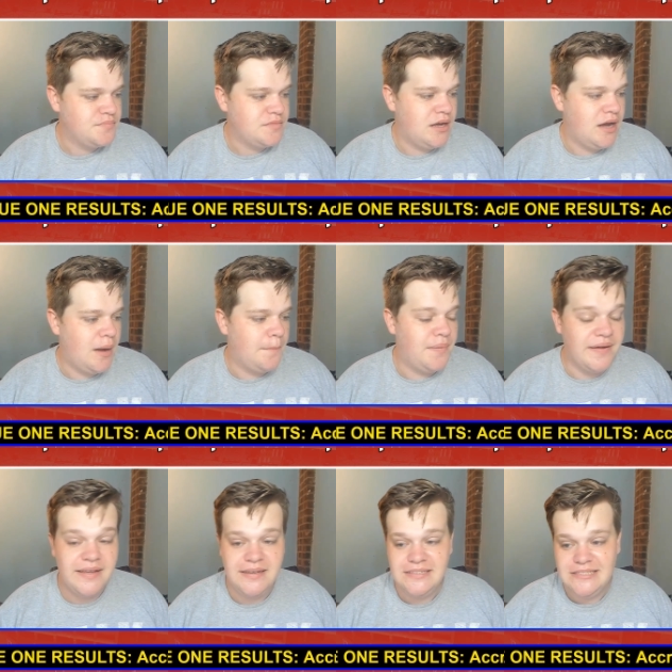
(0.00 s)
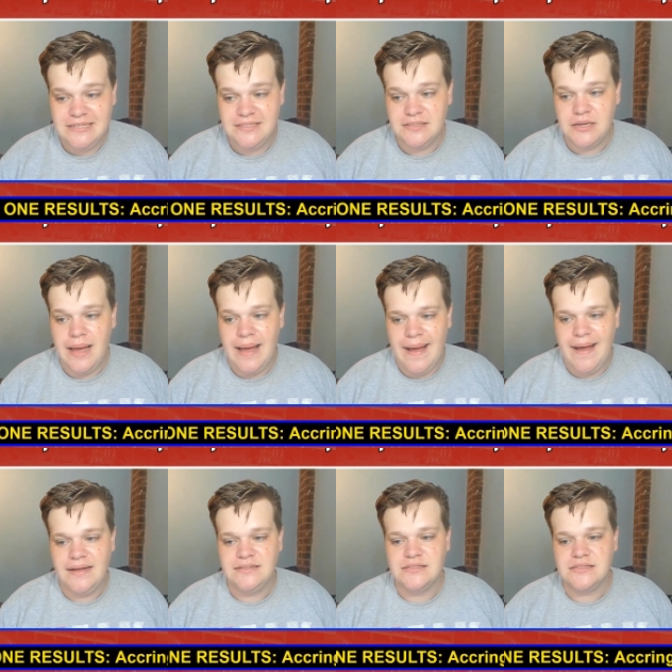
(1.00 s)
But he didn't,
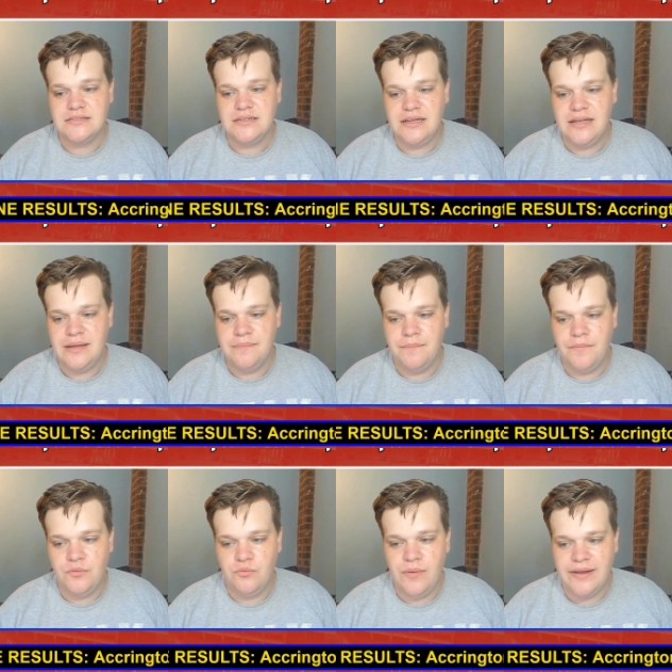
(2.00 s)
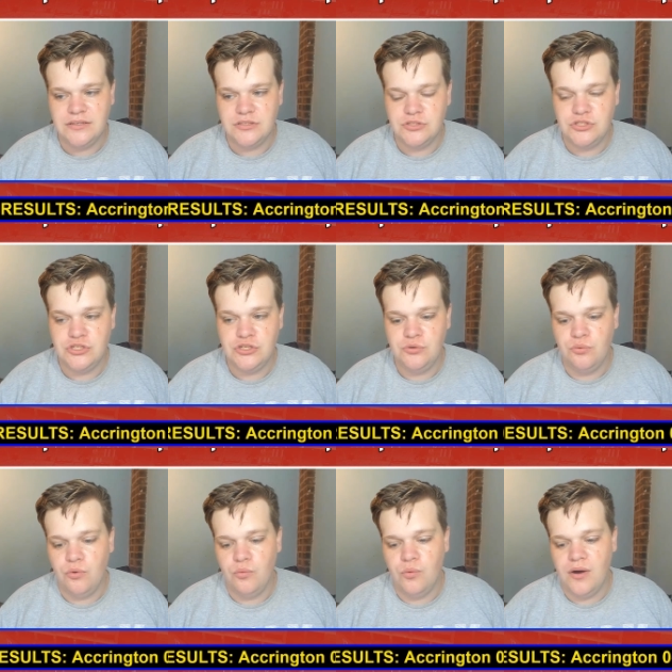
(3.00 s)
and it went
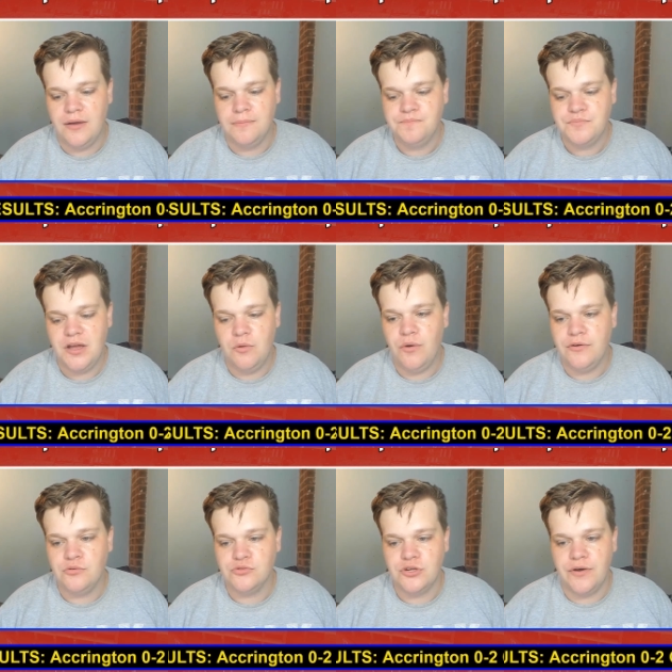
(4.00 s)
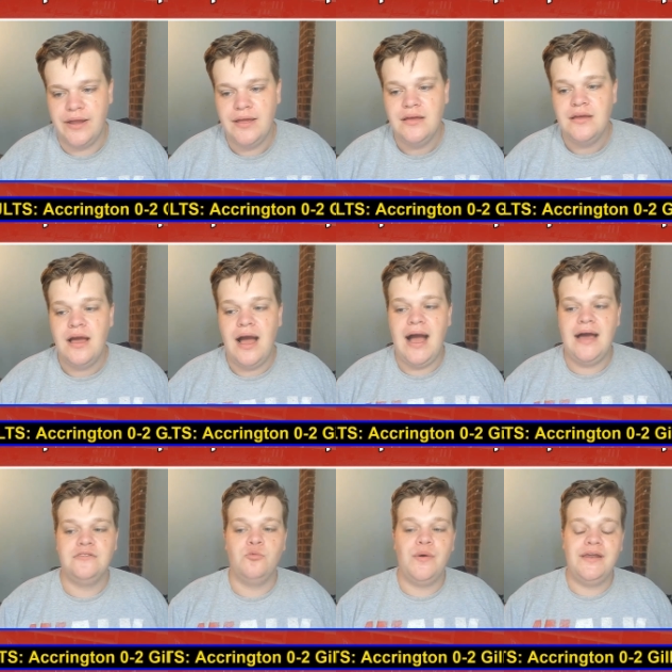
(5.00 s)
to 1-1, sorry.
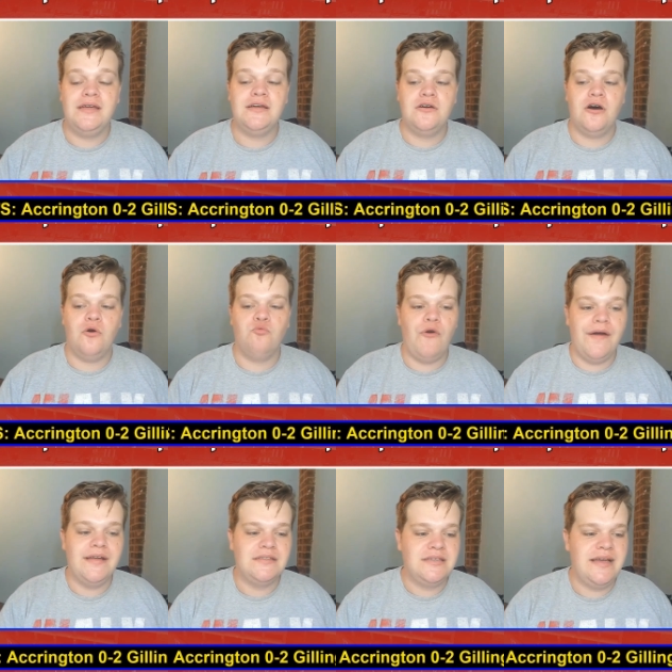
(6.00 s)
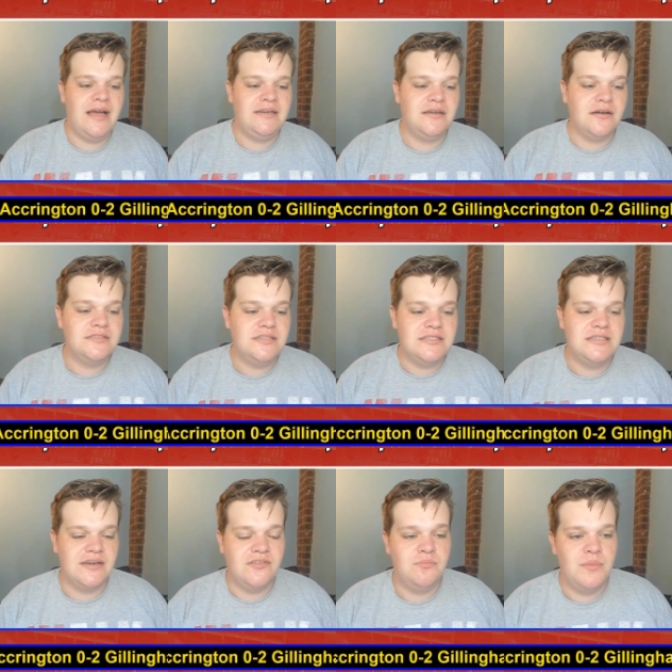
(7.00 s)
And the winning goal right at the end,
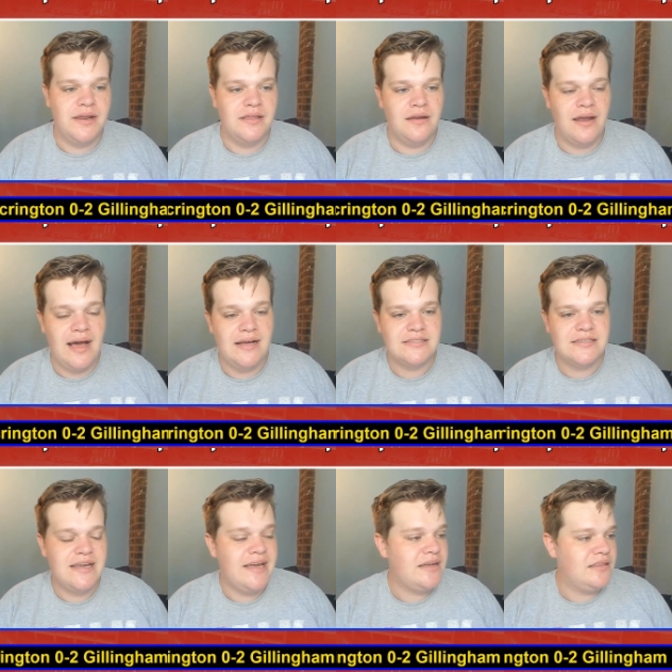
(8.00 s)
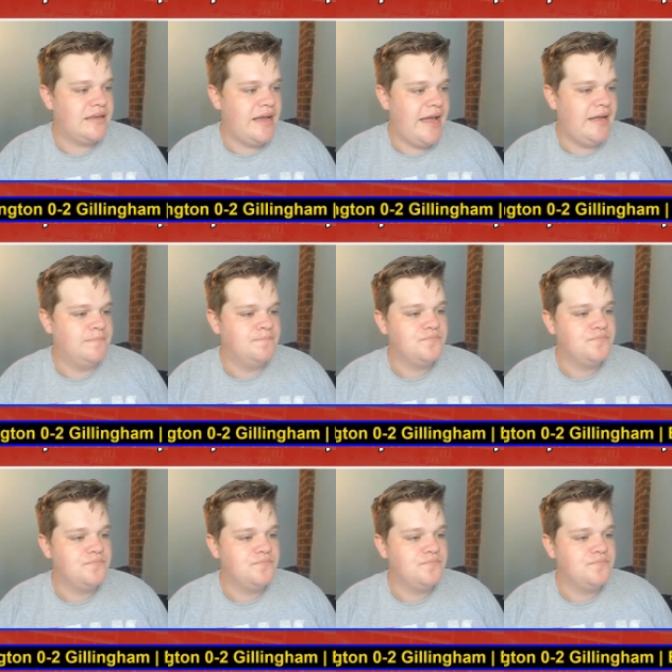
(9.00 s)
96th minute, the last kick of the game,